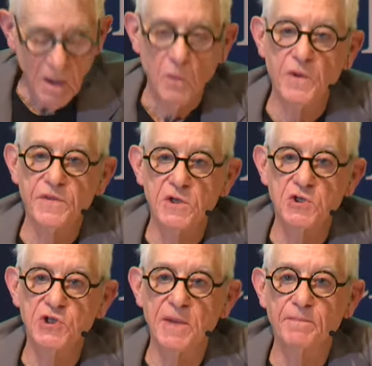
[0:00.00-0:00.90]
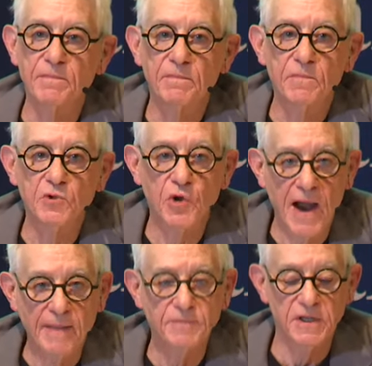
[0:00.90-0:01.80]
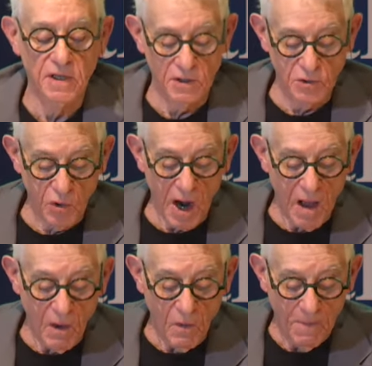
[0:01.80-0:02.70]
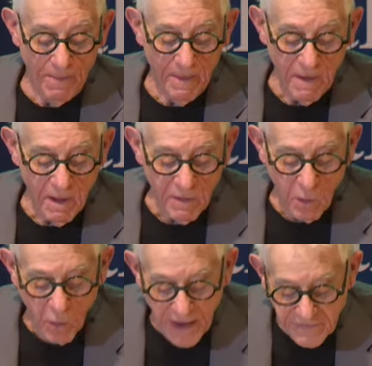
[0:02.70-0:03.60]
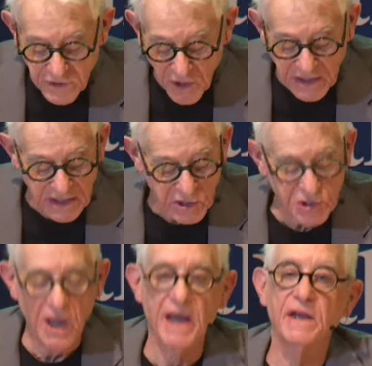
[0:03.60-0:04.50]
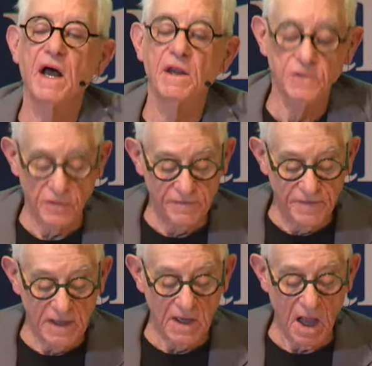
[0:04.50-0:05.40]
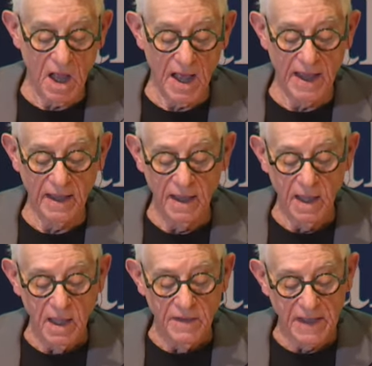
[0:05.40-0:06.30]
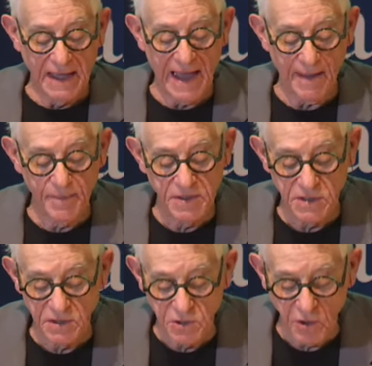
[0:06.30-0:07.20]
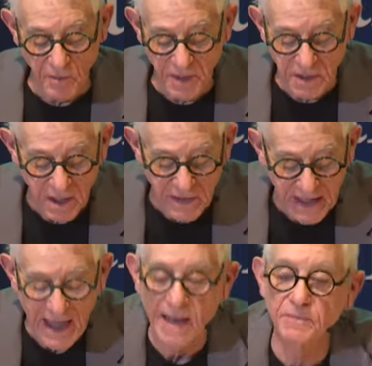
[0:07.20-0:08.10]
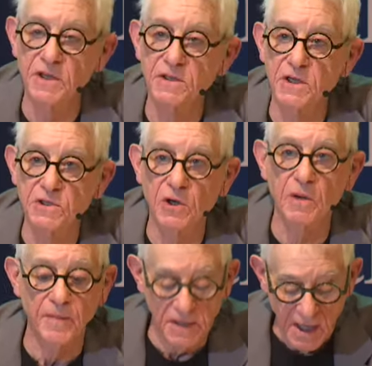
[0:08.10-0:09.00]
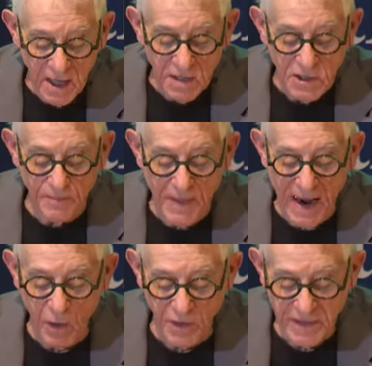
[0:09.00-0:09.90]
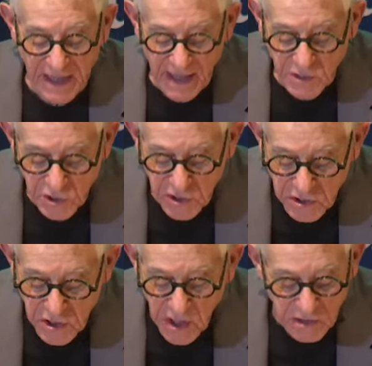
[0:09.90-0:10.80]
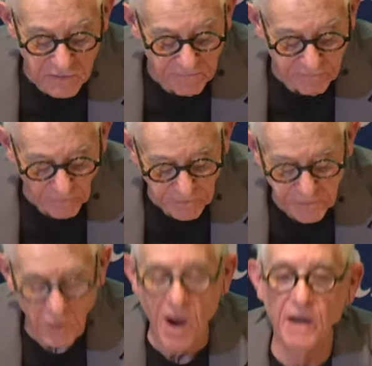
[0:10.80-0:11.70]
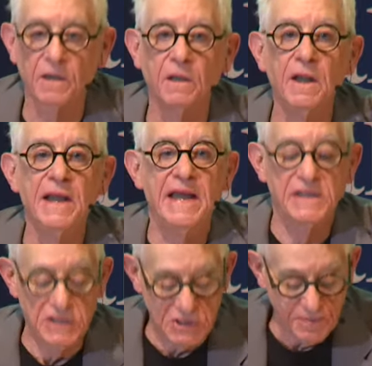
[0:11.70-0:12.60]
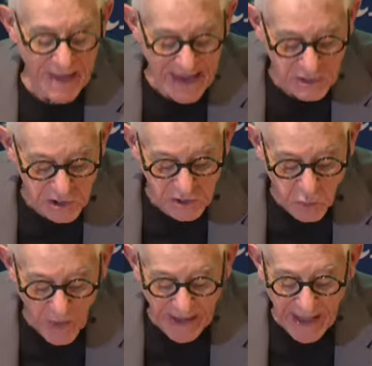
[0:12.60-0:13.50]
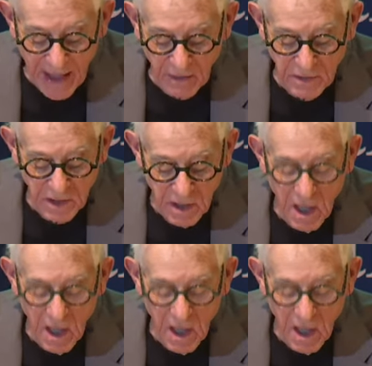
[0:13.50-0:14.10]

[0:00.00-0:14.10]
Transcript: With the ship trapped in a trough, the waves on each side 100 feet high, the captain determined to power the engines to full throttle and smash his way out,